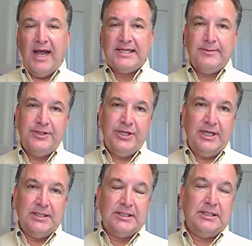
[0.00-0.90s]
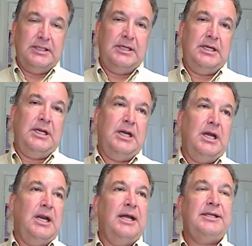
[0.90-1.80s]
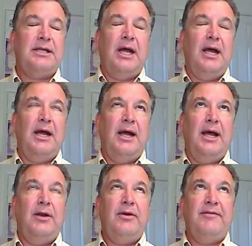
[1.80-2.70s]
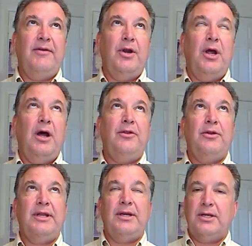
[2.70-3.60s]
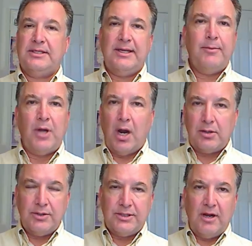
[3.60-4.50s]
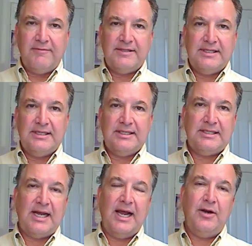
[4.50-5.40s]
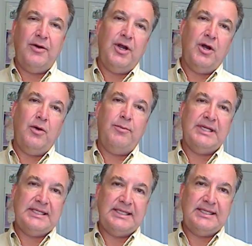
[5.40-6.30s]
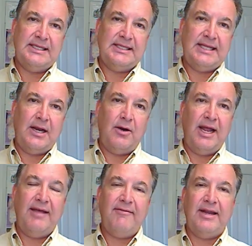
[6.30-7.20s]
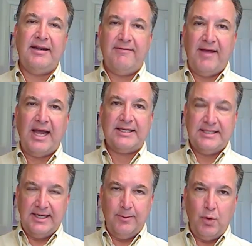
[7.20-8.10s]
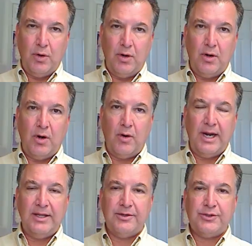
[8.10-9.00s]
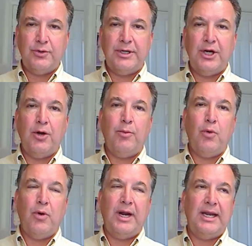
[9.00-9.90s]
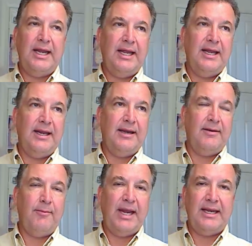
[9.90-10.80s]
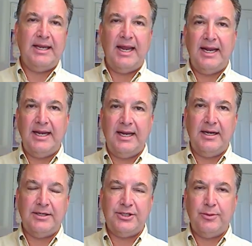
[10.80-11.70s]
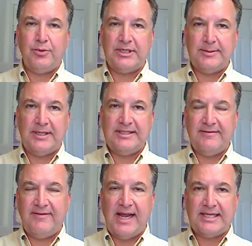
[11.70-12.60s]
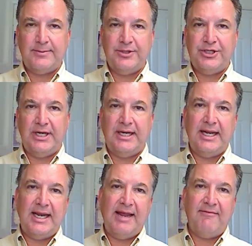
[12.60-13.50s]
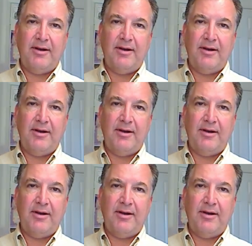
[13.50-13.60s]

Fax machines. Unless I don't even, other than some doctor's offices, I don't know businesses that are heavy into fax anymore. All right, there's really no point in maintaining a super expensive fax machine and